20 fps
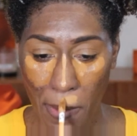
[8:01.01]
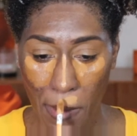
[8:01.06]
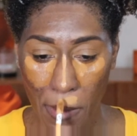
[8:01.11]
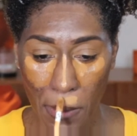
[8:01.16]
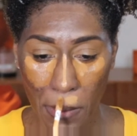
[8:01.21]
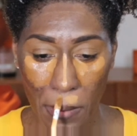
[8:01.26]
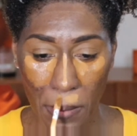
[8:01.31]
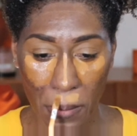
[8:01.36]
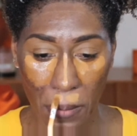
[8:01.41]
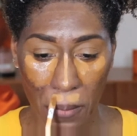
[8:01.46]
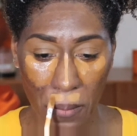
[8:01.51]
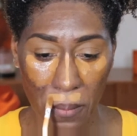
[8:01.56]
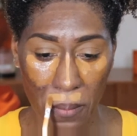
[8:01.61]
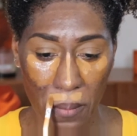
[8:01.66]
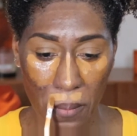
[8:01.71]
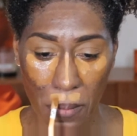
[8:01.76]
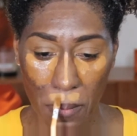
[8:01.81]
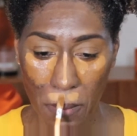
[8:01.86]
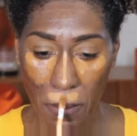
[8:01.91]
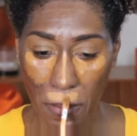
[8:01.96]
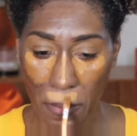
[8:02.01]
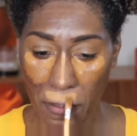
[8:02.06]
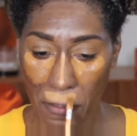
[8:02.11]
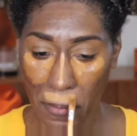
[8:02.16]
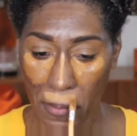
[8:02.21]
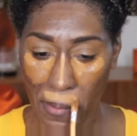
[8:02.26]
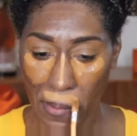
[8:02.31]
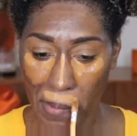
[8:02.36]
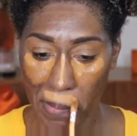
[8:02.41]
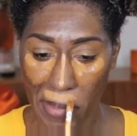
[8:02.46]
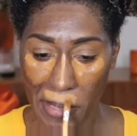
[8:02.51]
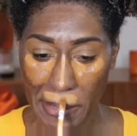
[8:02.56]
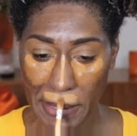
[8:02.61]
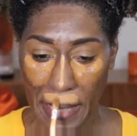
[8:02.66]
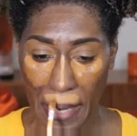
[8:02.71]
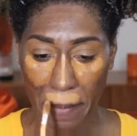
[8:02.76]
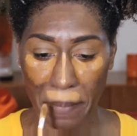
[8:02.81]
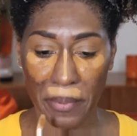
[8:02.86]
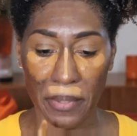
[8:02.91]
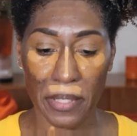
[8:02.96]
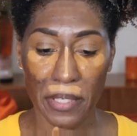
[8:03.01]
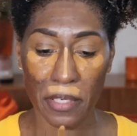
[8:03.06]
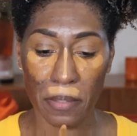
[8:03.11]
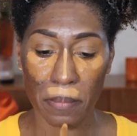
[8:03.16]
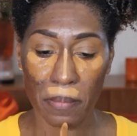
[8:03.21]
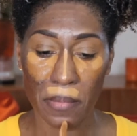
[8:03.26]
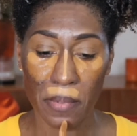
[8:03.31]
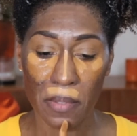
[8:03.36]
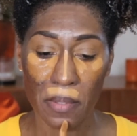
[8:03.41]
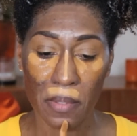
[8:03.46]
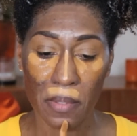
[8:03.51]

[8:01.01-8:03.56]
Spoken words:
a little on my top lip,